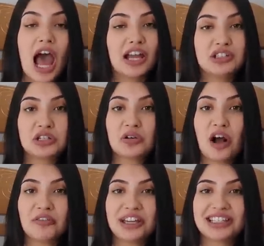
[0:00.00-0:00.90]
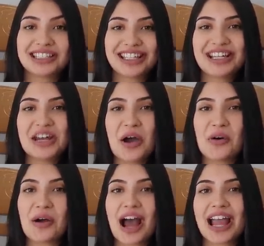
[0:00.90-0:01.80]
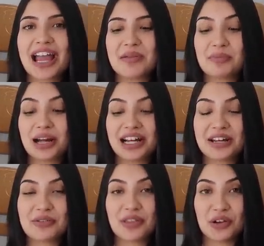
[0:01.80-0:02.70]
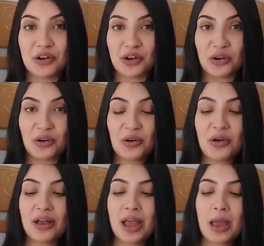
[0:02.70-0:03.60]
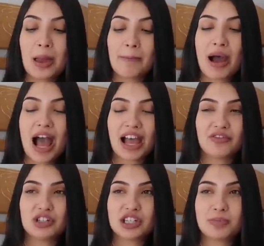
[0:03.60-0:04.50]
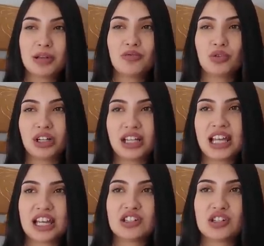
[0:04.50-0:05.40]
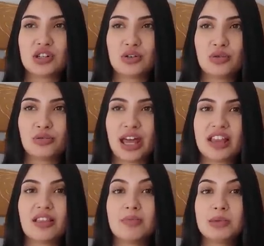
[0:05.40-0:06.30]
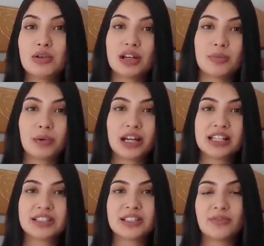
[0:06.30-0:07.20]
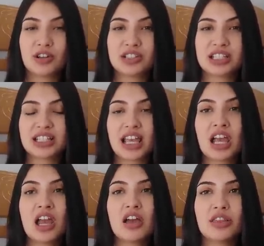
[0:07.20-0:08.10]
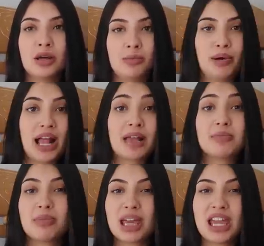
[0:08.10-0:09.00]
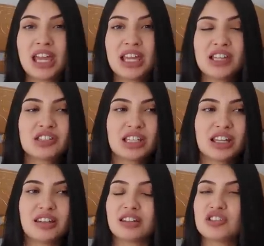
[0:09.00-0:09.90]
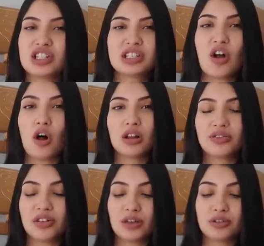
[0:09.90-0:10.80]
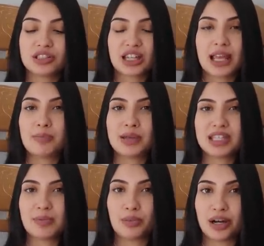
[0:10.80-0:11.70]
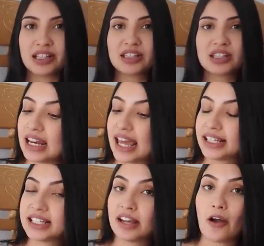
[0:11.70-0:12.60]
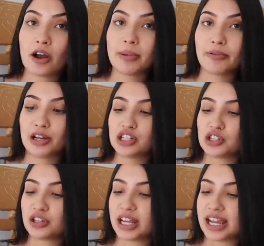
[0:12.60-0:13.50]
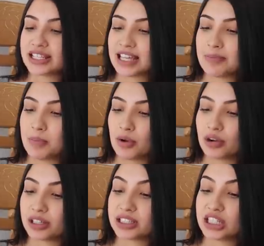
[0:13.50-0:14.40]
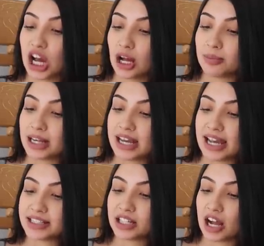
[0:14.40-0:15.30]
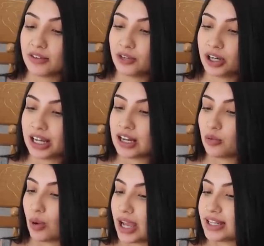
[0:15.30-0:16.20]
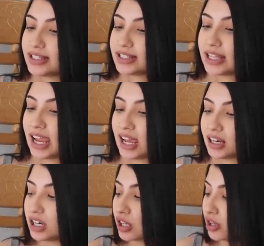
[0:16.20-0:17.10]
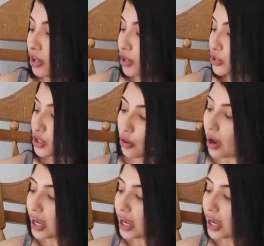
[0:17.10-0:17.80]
I do obviously know I am pregnant with a girl, but I've just been really into like the muted prints versus like the bright pinks and just all of those like busy prints. The next thing on my registry is a Milk Snob Nest cover in white sand. So